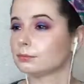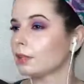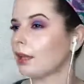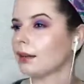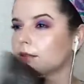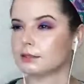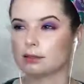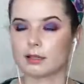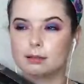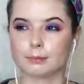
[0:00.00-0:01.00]
That is
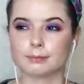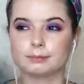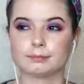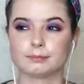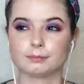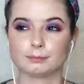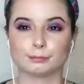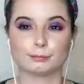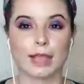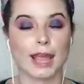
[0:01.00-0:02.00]
some
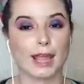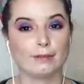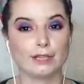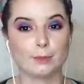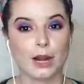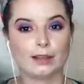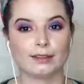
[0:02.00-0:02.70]
heavy spray.